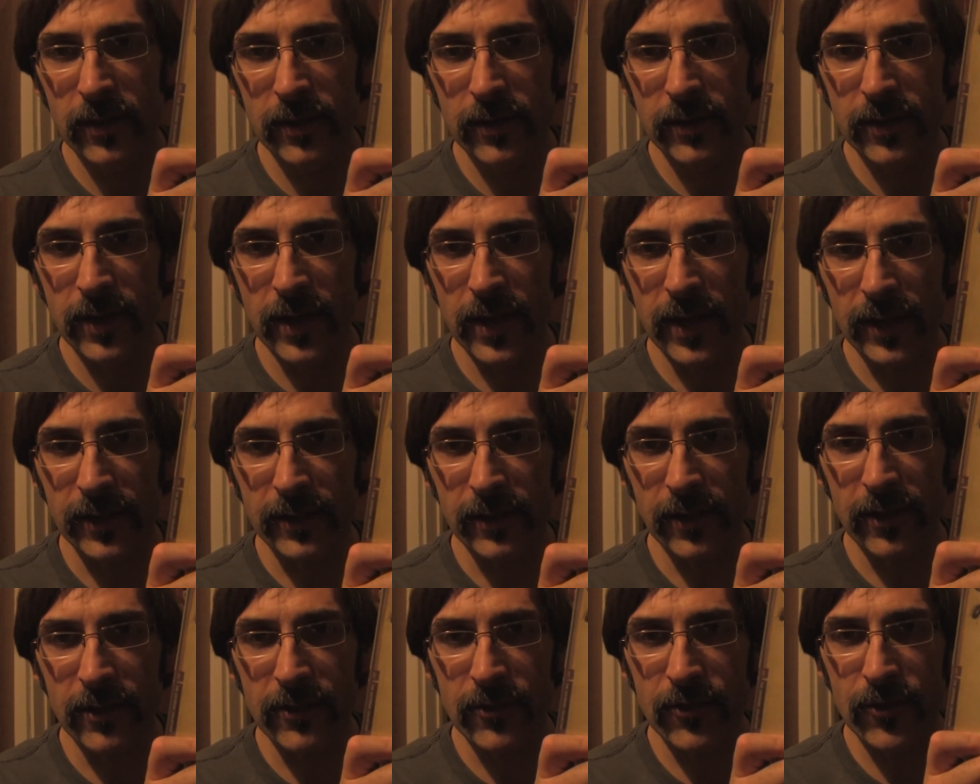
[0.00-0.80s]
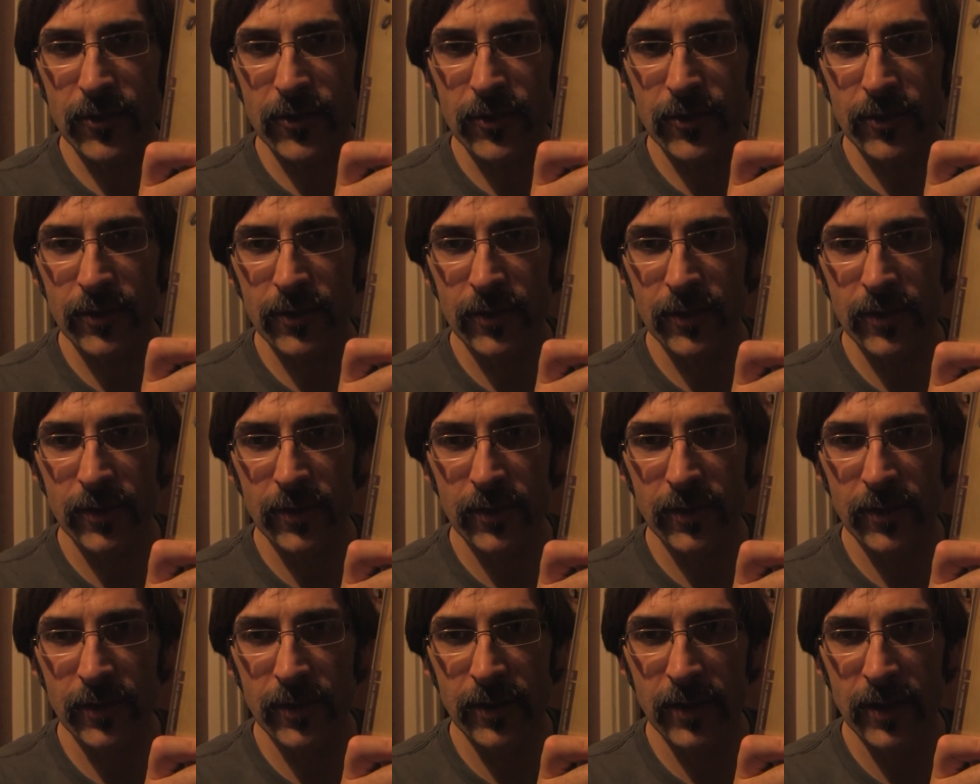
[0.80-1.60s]
Naked Lunch.
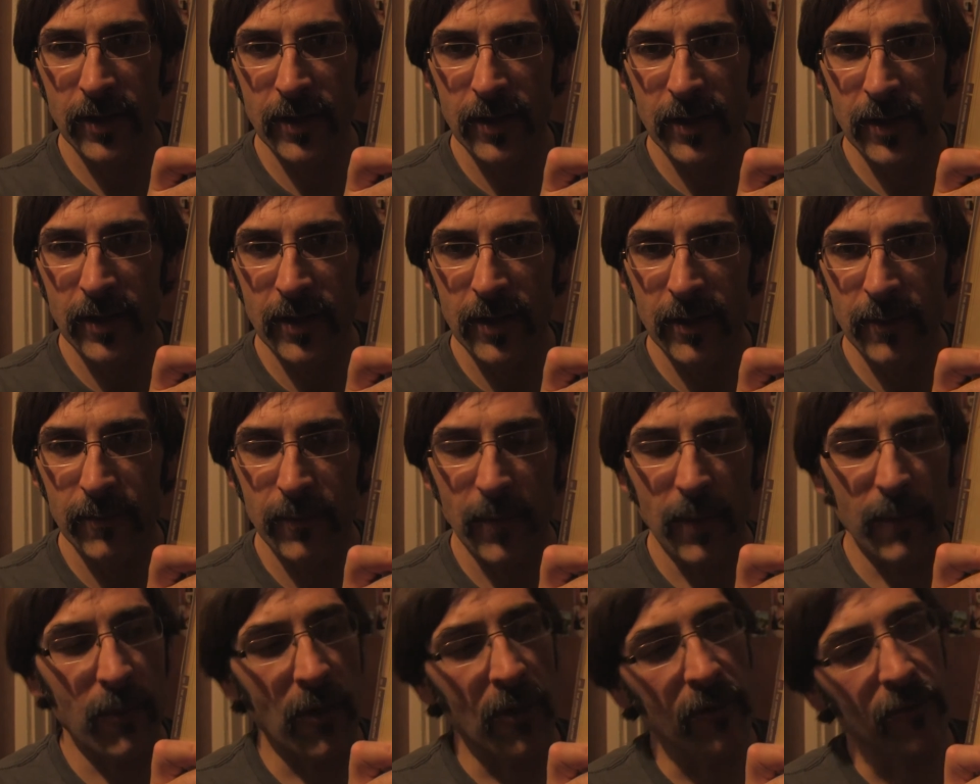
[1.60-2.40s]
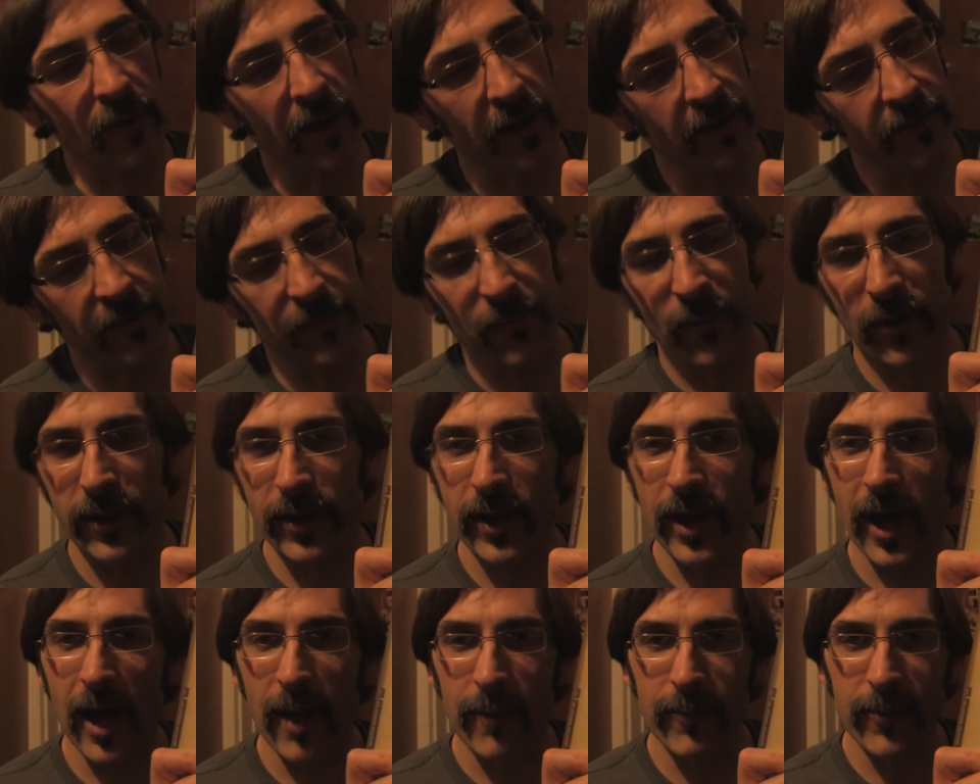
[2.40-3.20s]
My brother actually bought a
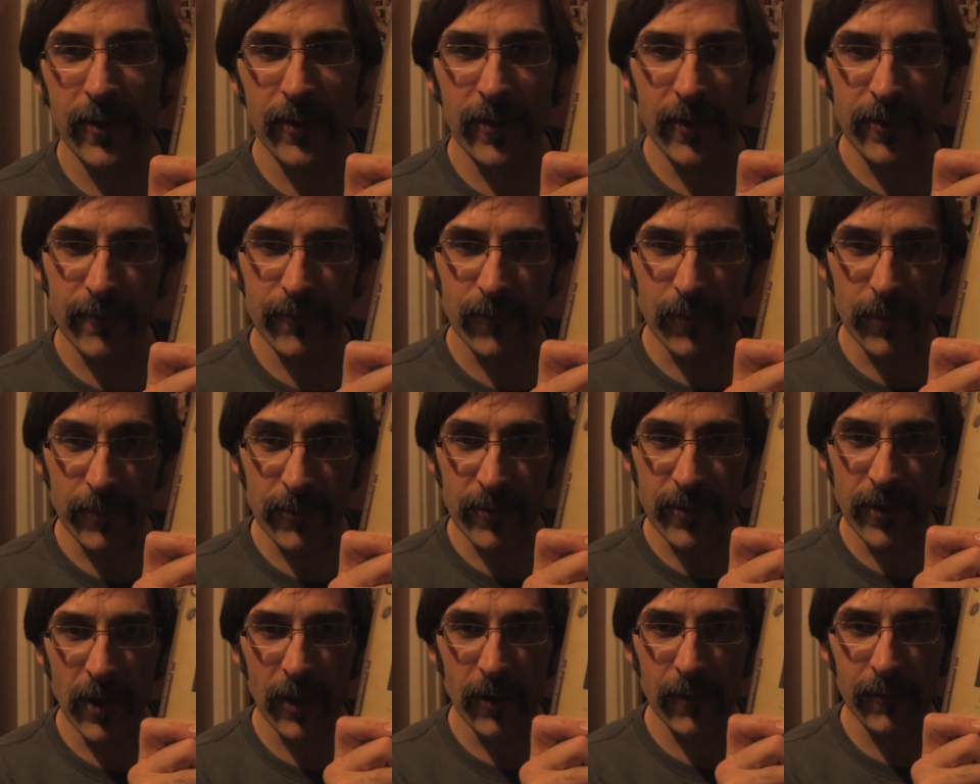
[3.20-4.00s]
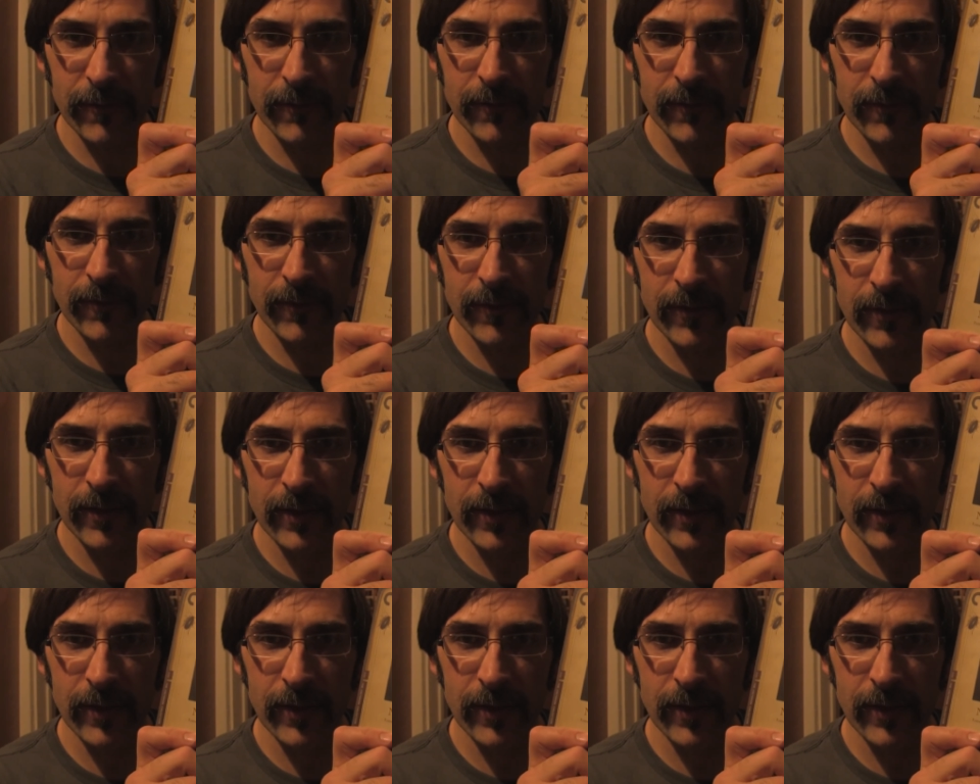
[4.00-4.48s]
copy of this for himself.